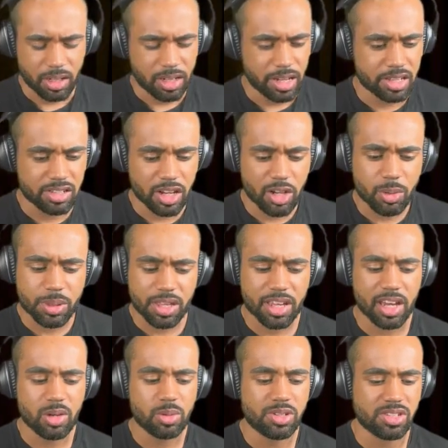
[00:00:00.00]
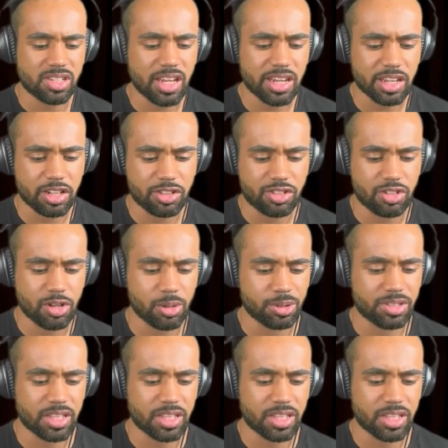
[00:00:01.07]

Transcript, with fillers: It's like what the guy was saying in his notes,